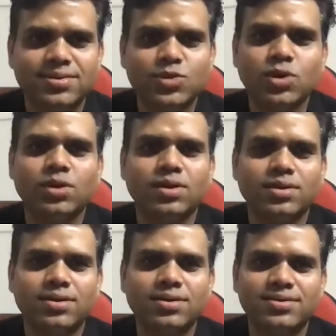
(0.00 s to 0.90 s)
Sure.
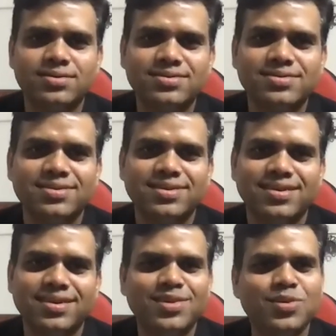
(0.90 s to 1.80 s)

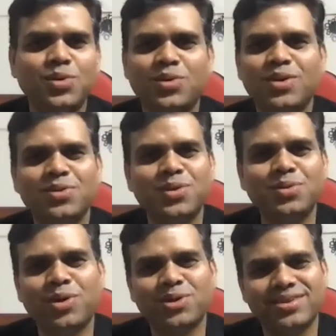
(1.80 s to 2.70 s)
So you are not good
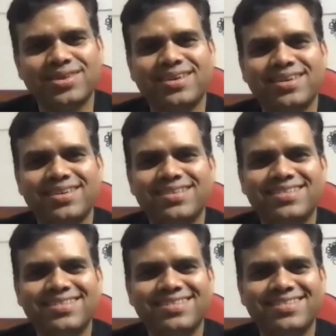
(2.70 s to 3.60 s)
bosses here.
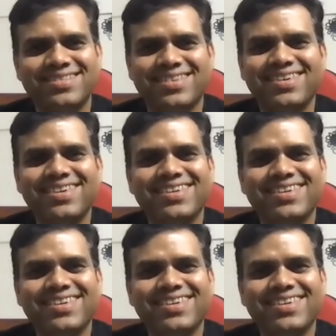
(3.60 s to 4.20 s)
Huh?